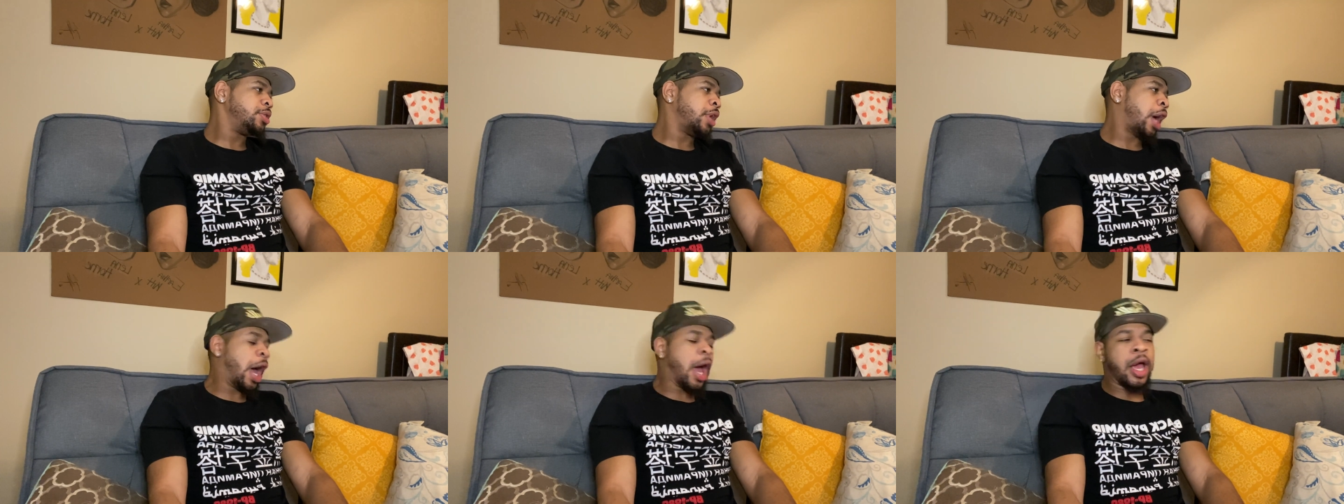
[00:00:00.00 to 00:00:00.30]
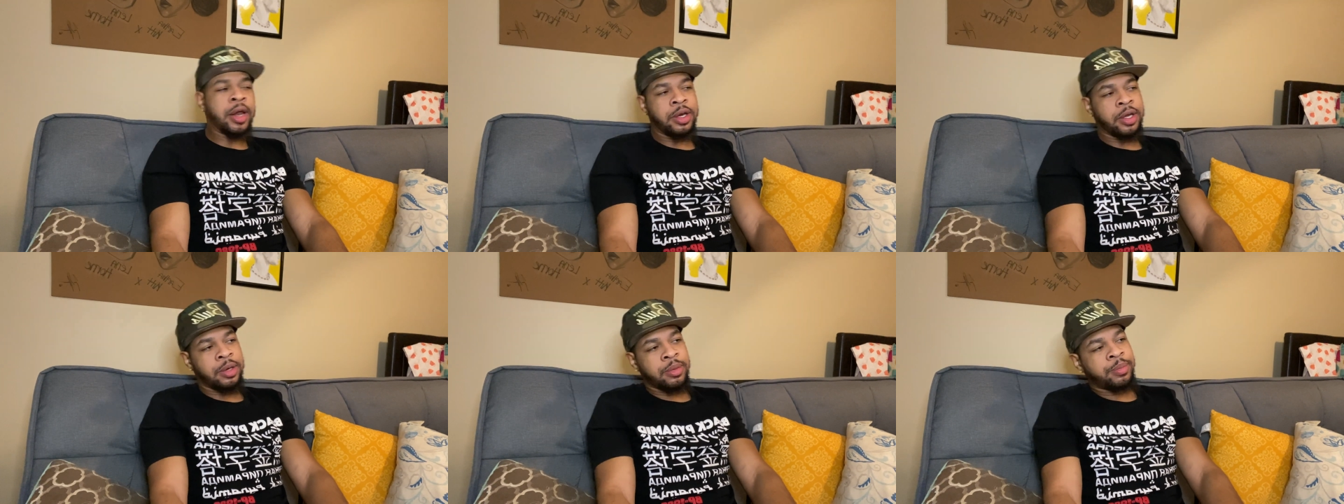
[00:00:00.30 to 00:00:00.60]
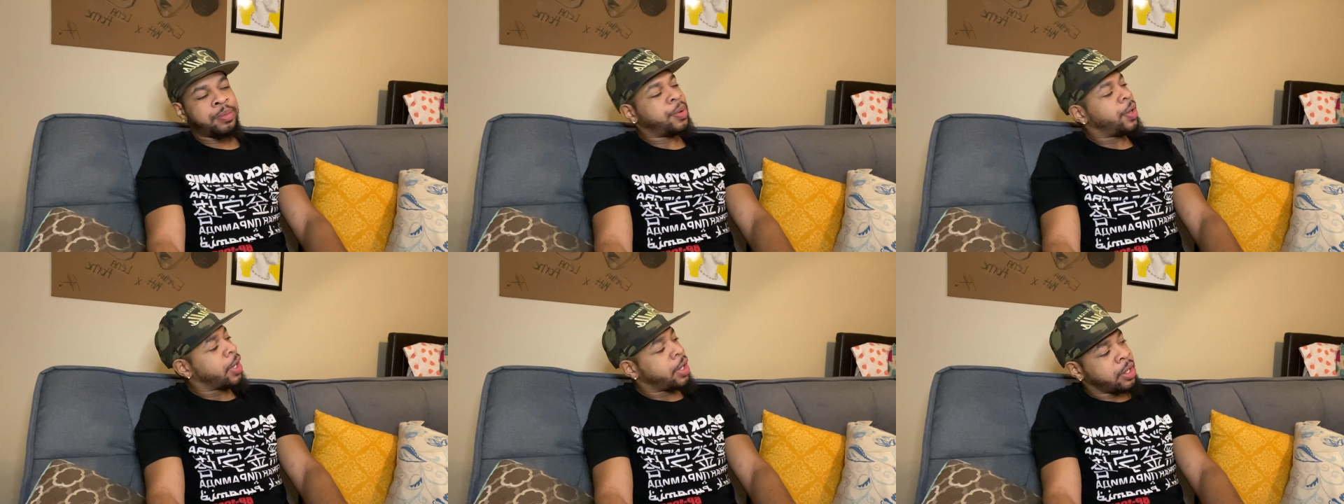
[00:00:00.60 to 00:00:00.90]
I didn't
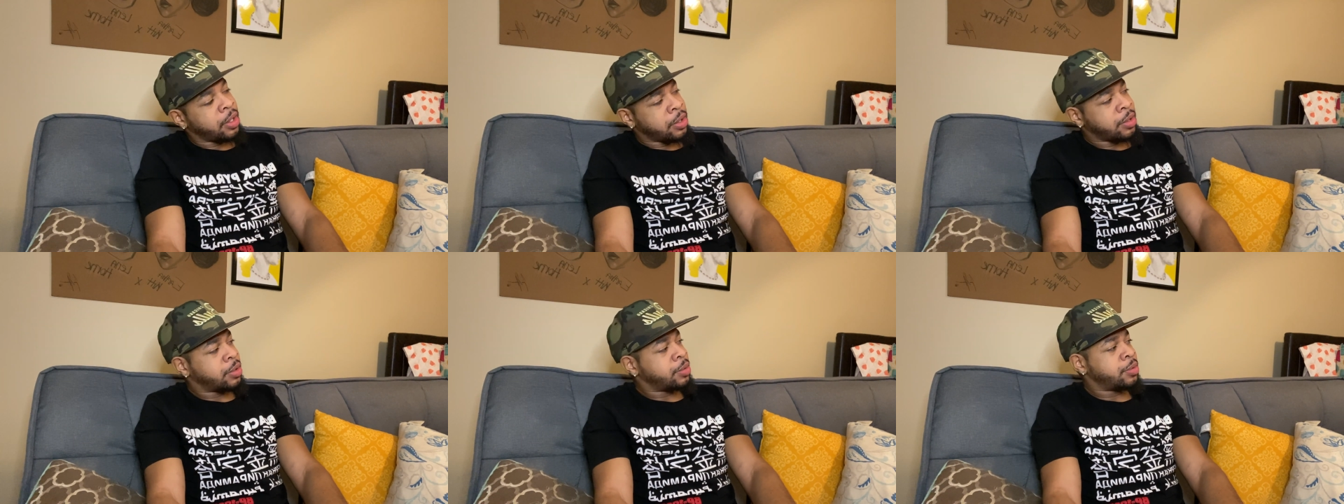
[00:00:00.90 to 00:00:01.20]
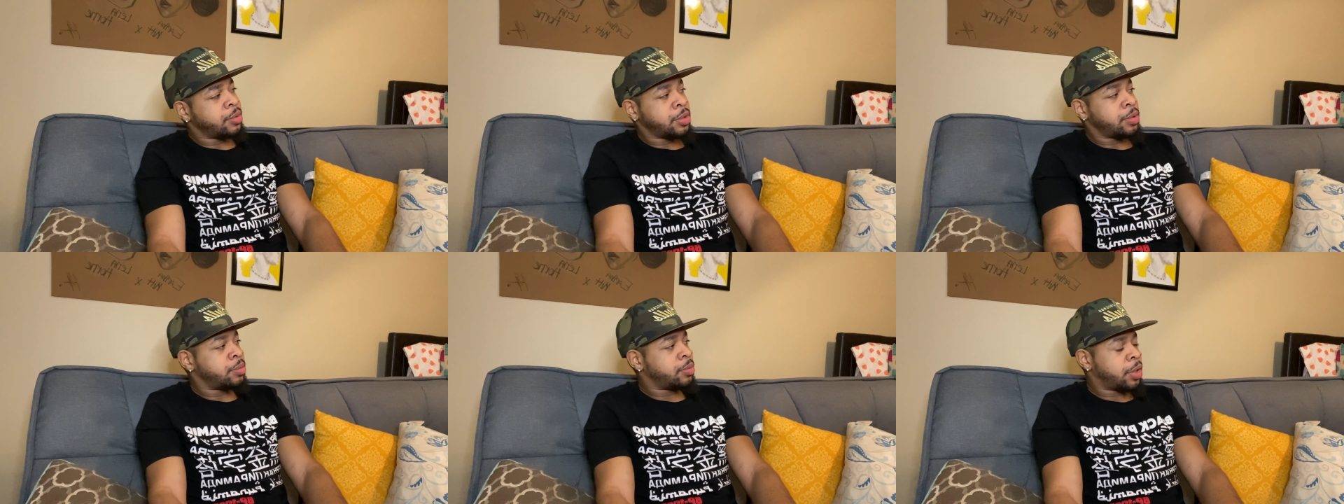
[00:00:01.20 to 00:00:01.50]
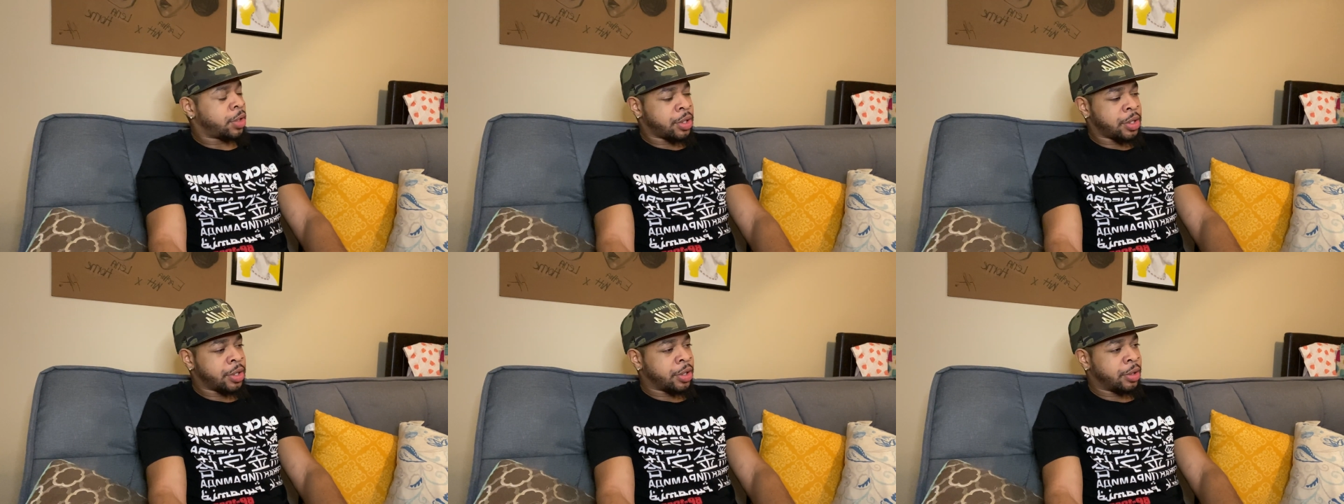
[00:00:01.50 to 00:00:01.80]
play the
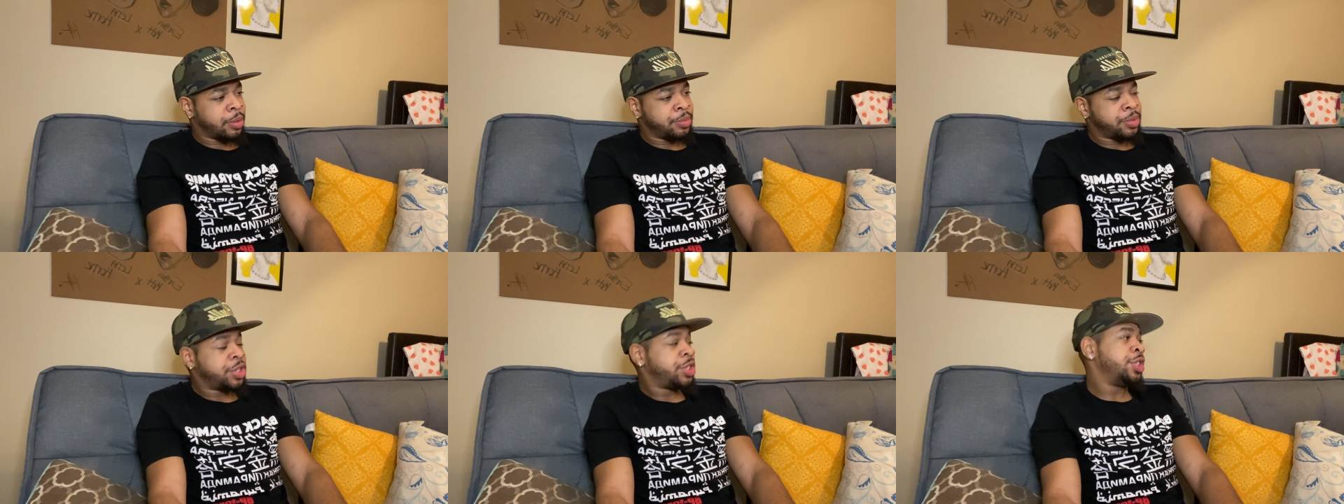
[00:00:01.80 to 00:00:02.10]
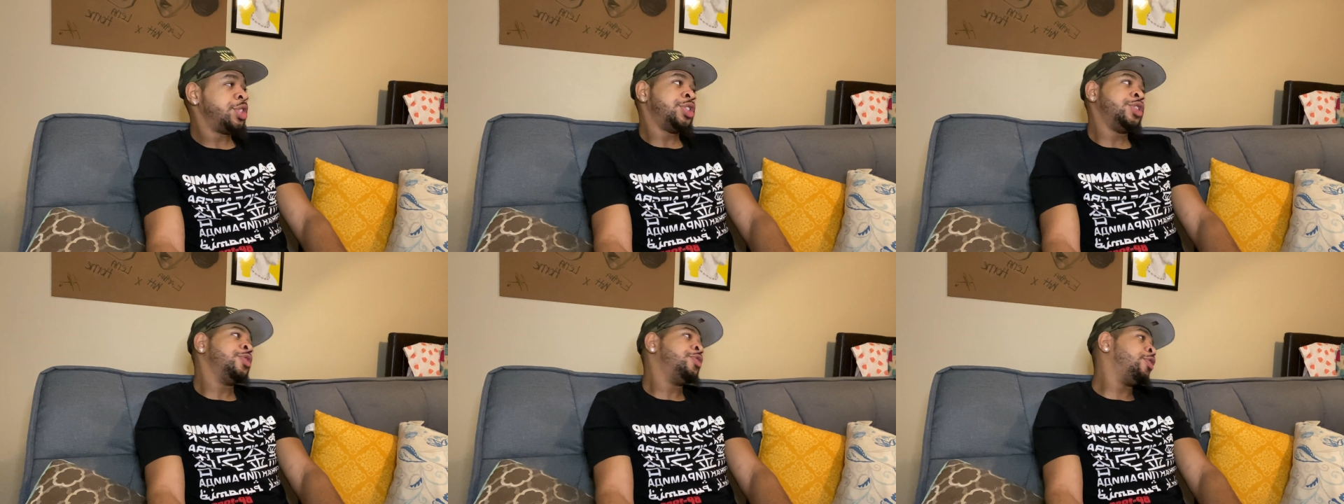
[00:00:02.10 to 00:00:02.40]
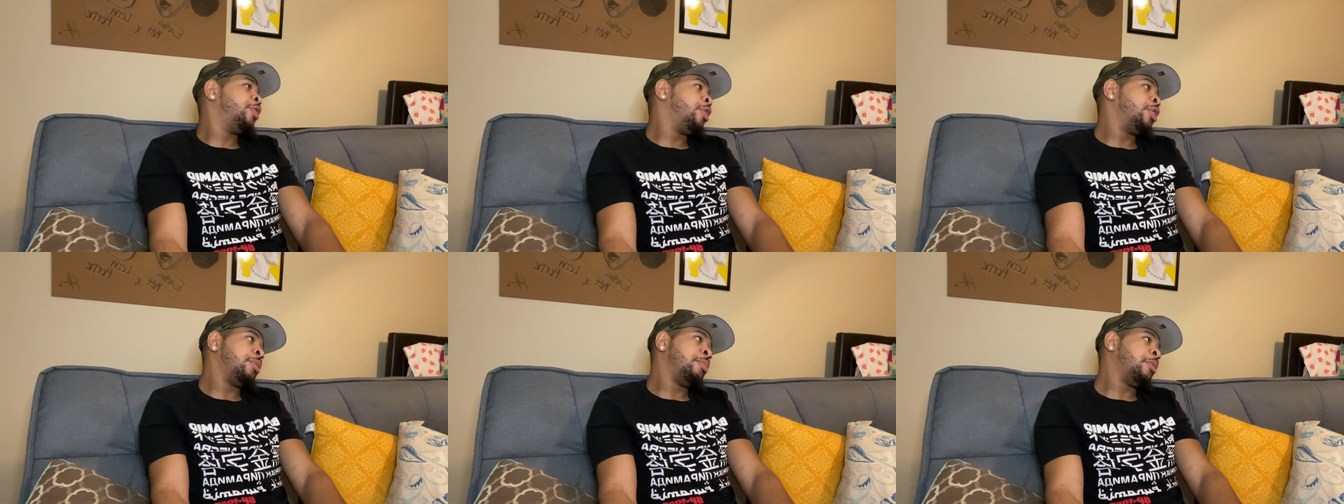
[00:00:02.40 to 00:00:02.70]

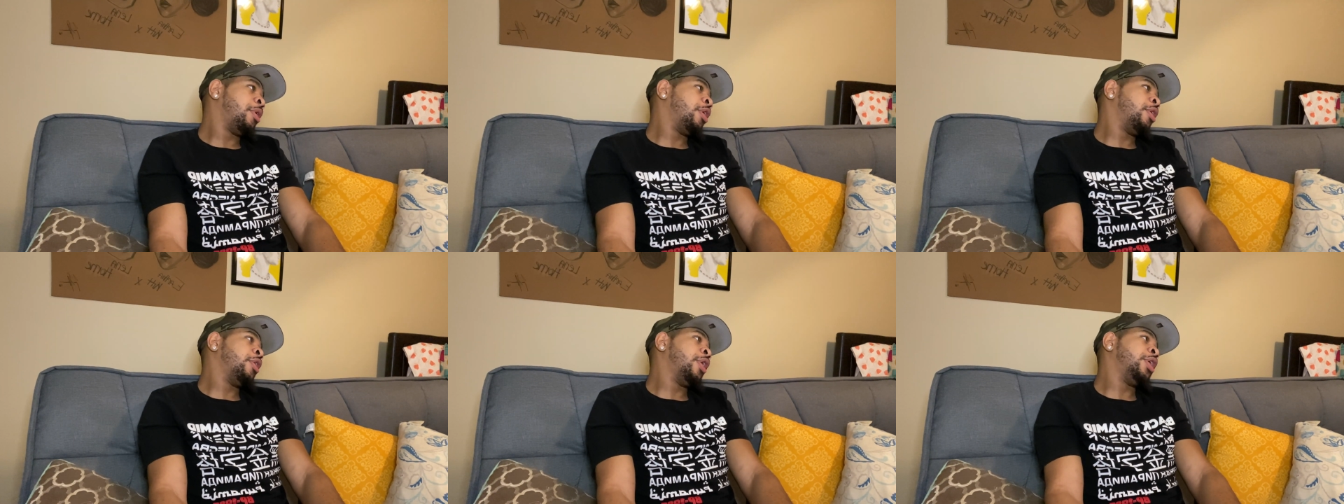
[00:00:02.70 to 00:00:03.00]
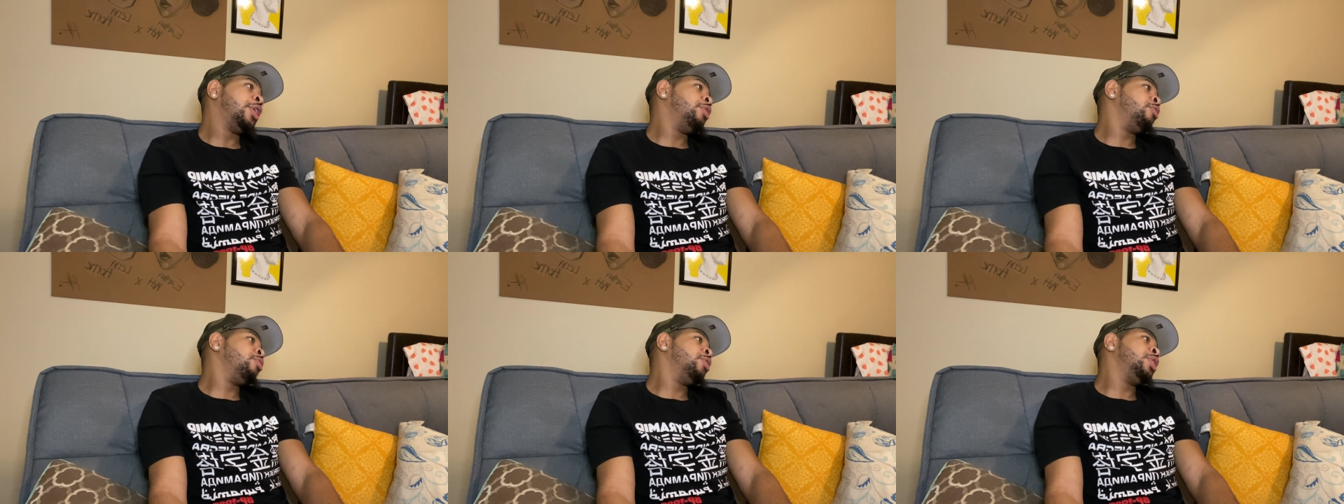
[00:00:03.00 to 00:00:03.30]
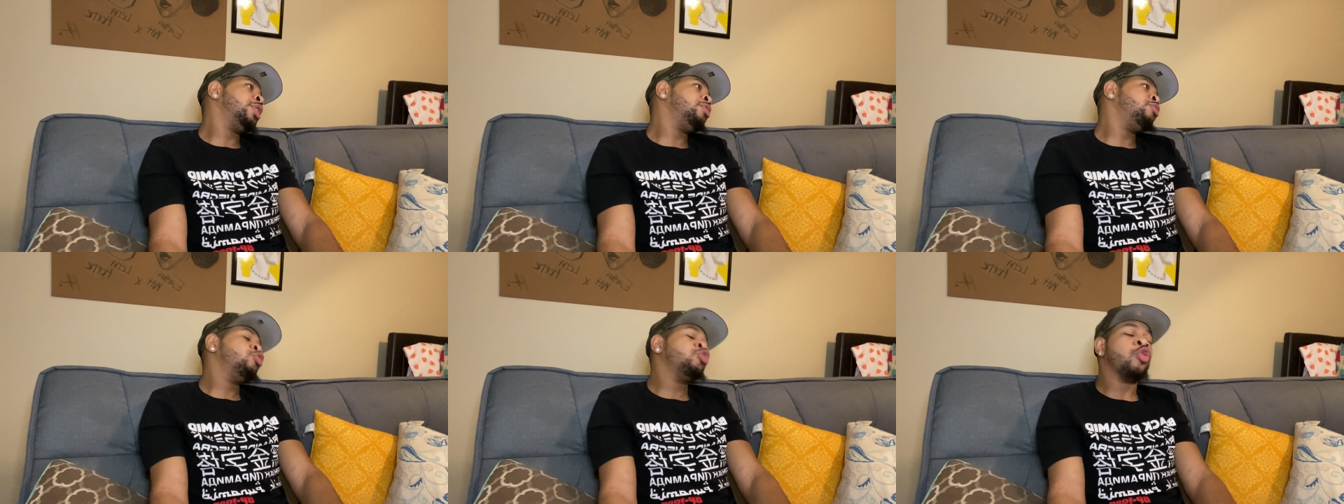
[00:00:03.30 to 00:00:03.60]
64 Mario. I didn't
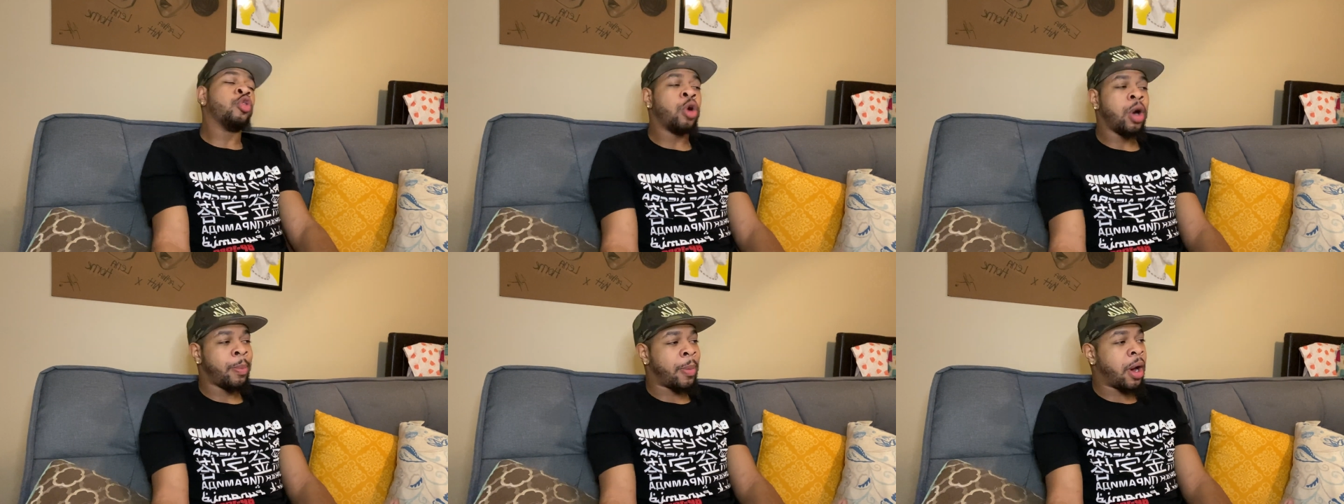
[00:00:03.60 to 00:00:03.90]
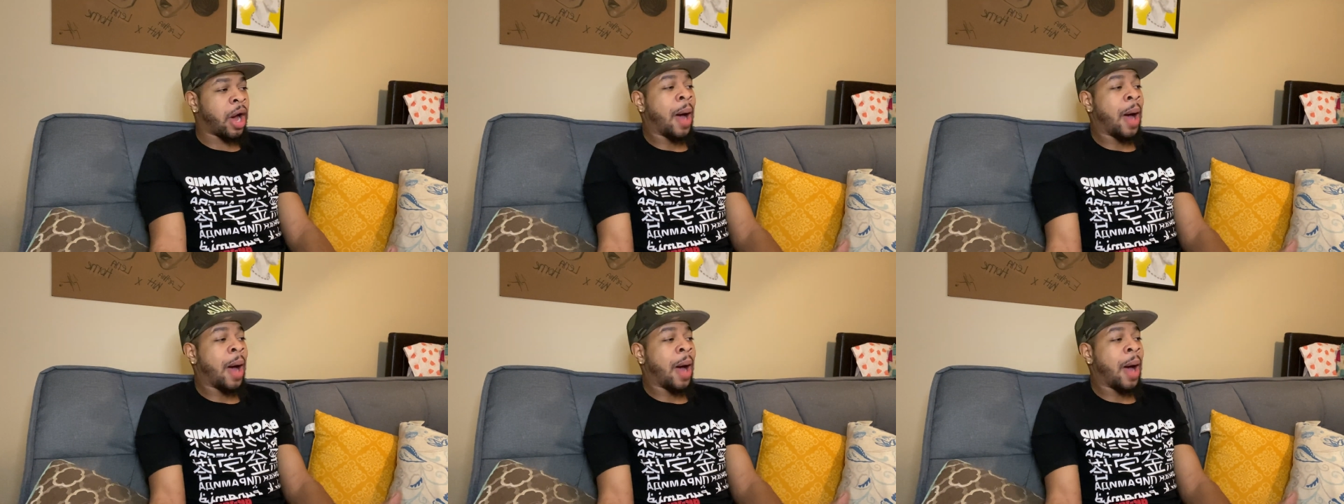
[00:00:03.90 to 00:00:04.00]
really grow up.